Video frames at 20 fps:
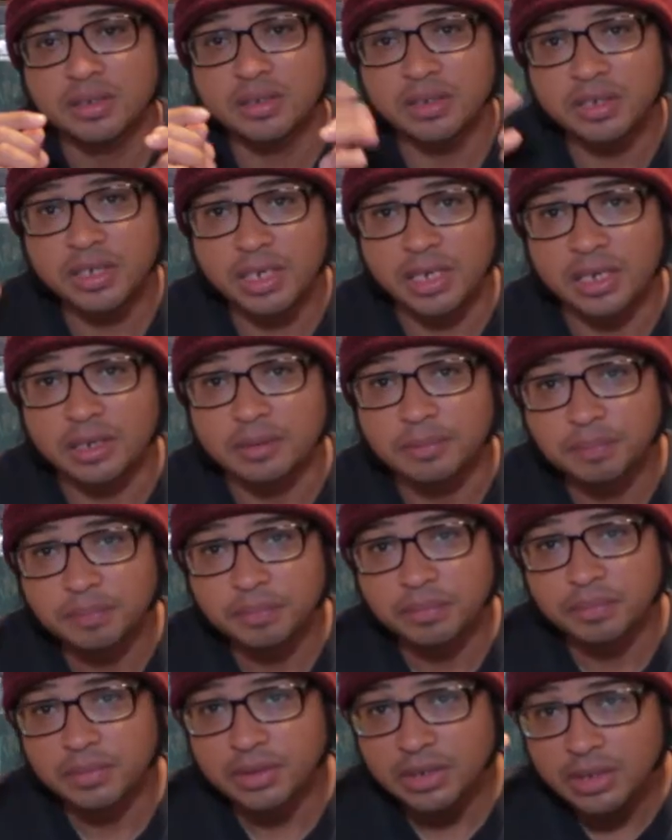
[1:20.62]
So yeah,
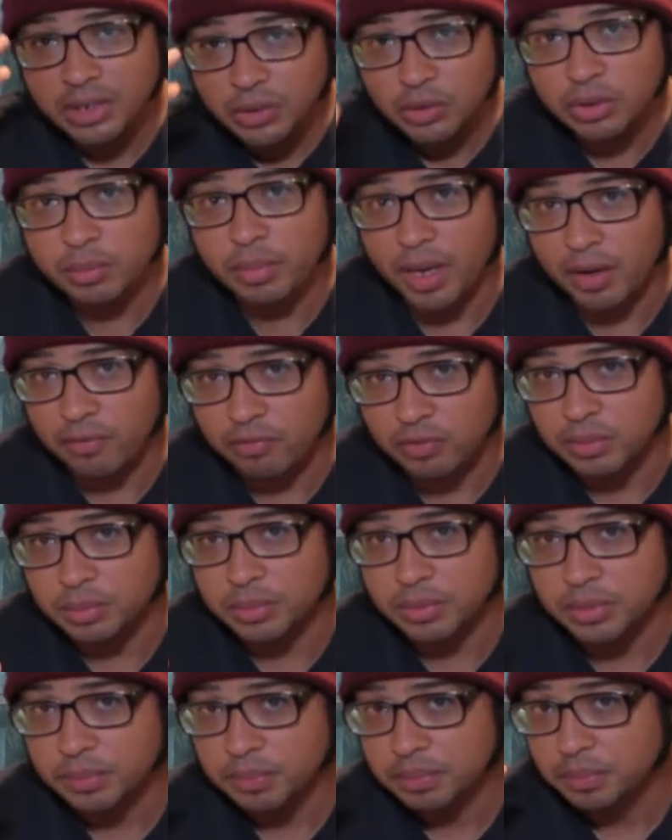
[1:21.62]
he threw the backflip.
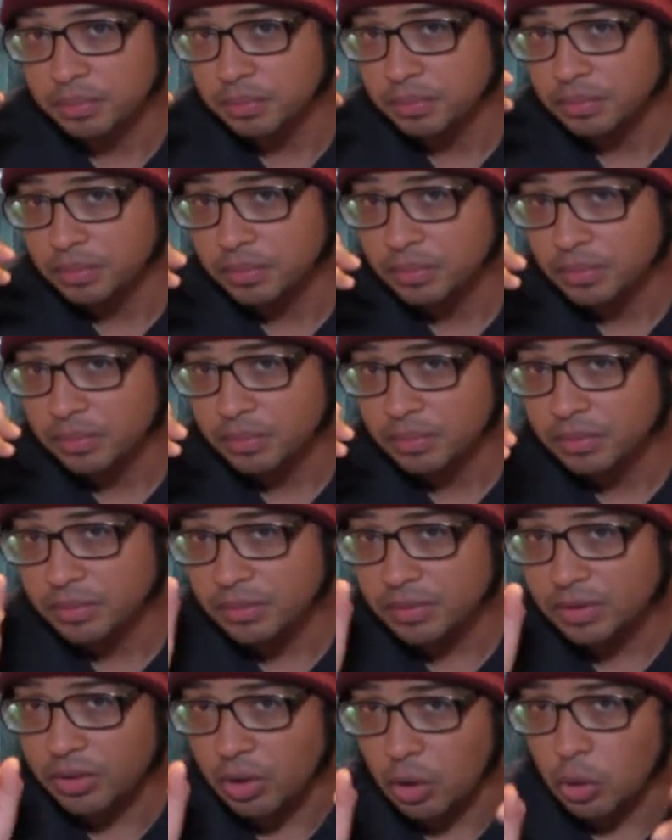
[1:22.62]

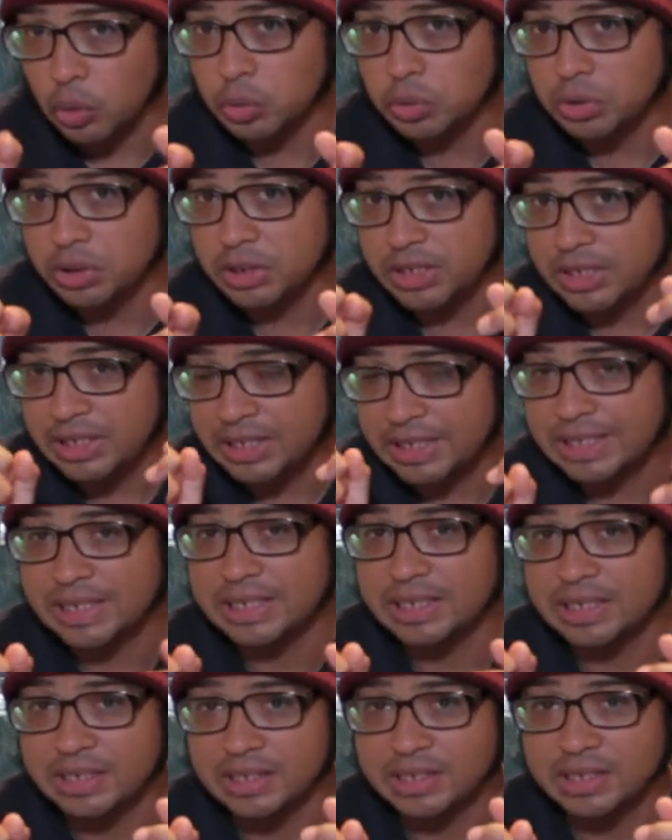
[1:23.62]
The only
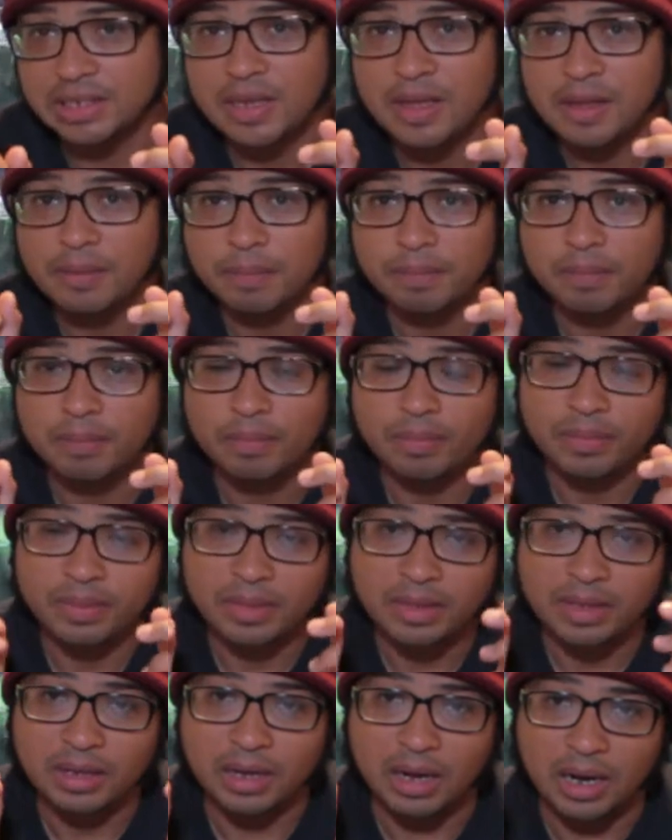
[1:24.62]
thing is,
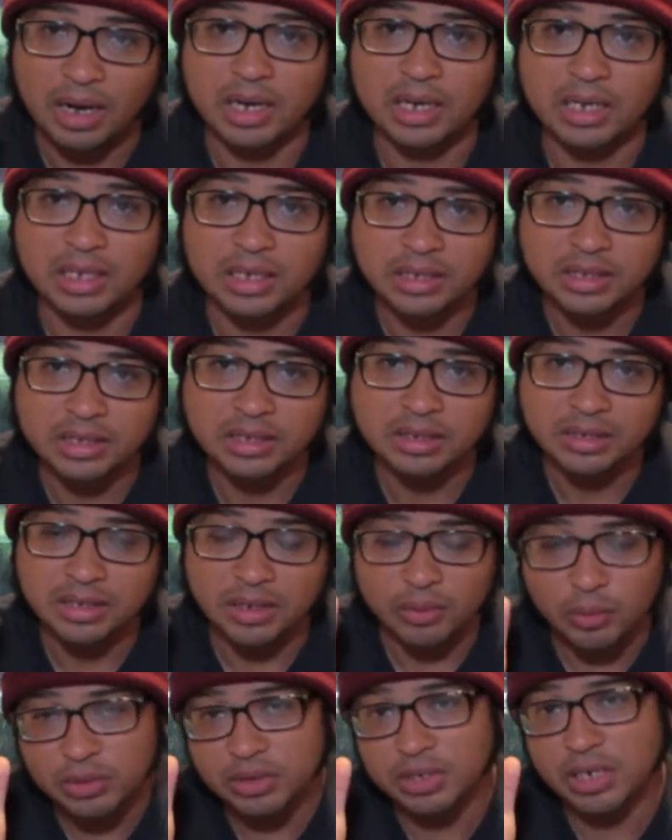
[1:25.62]
I
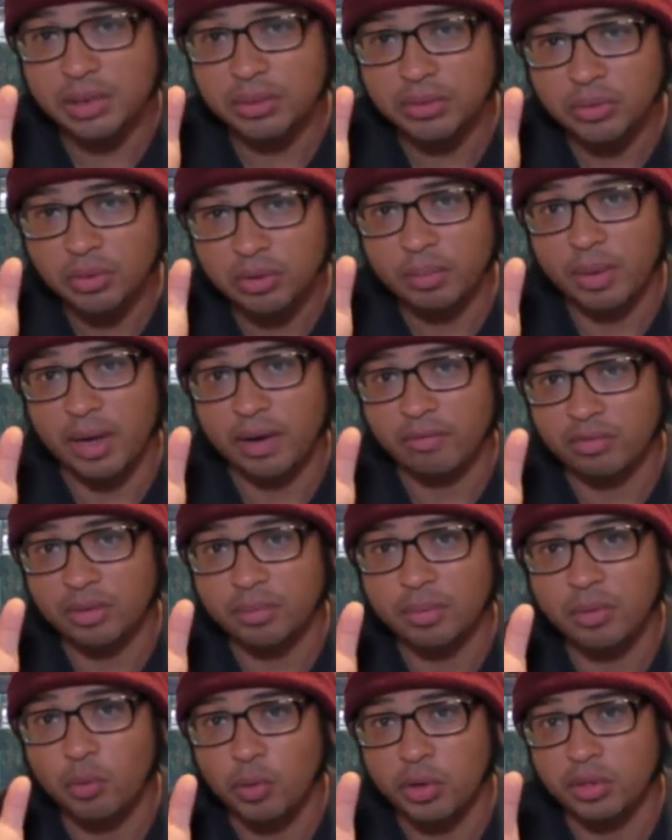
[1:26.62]
wasn't able to throw the
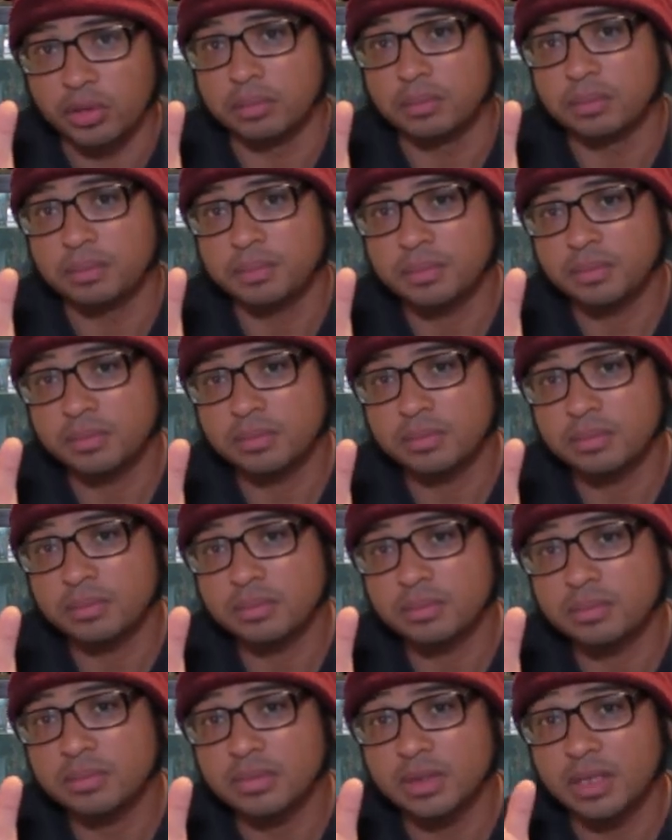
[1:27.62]
backflip with
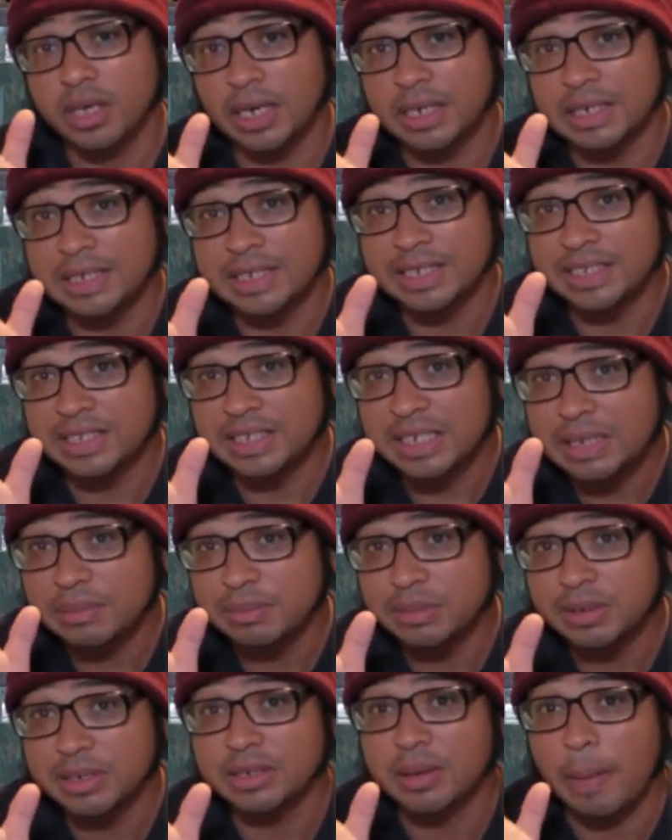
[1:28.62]
him. I did
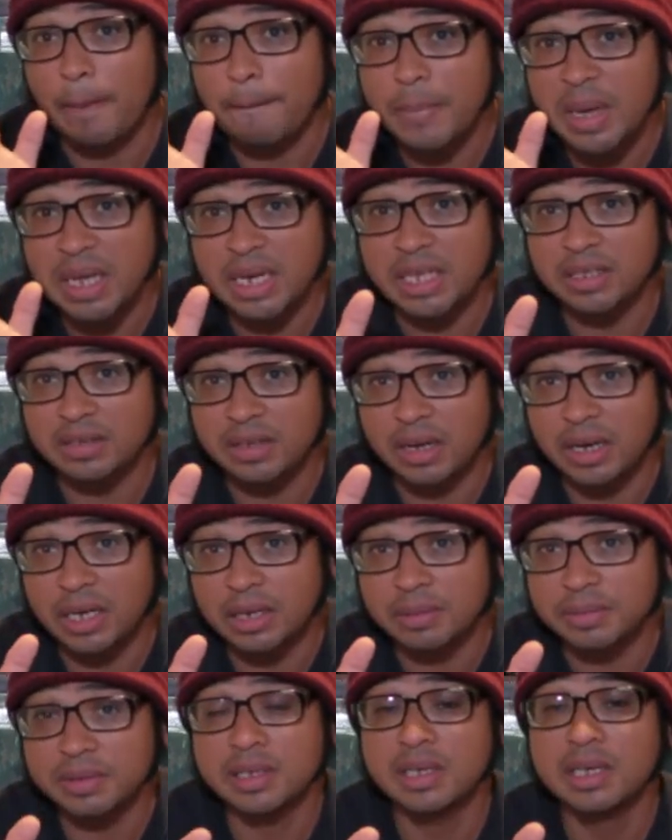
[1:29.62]
attempt it many
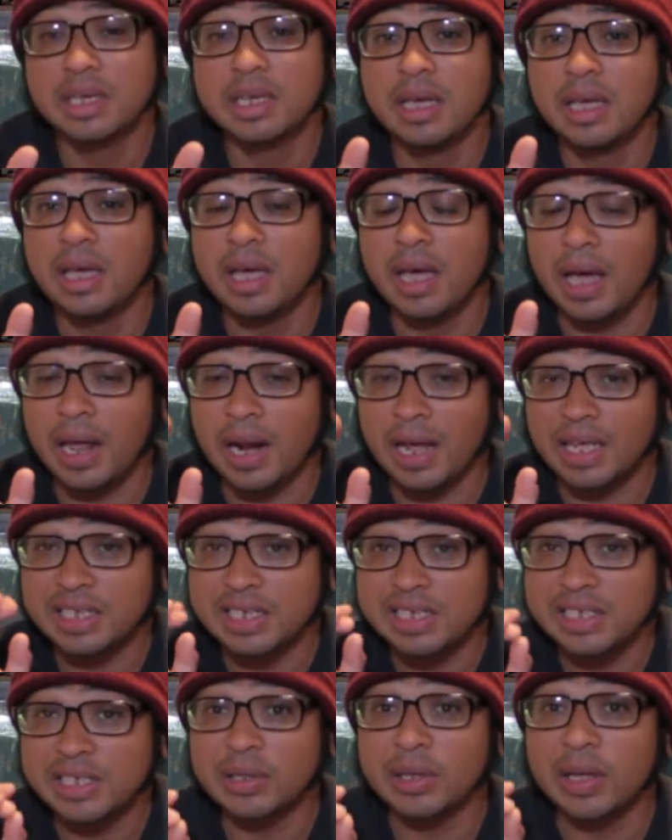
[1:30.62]
times, and I
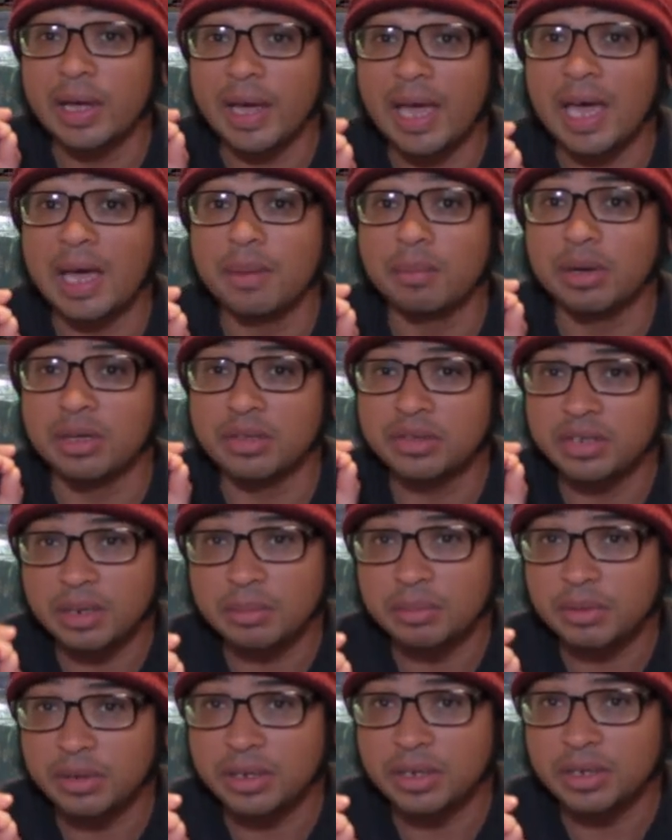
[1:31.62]
still am
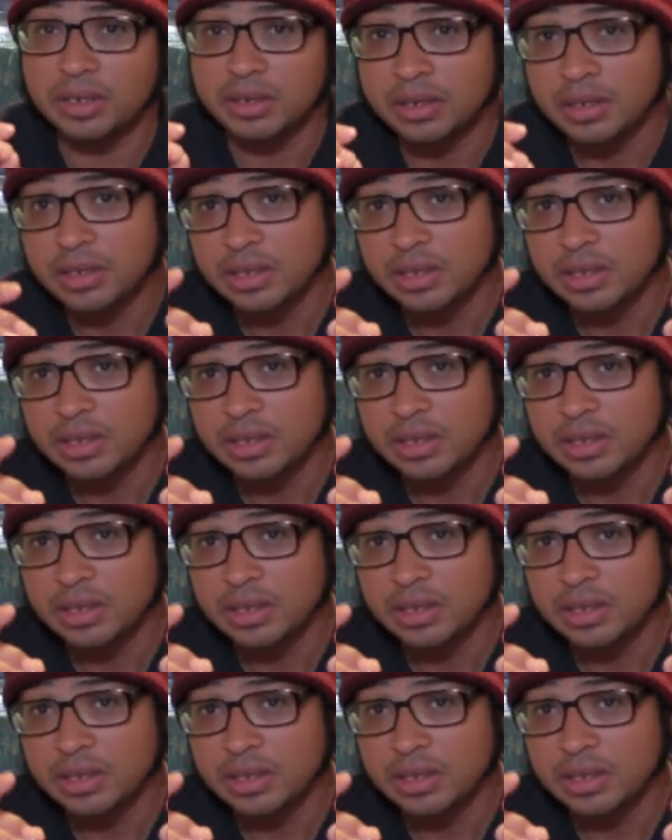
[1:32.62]
attempting it.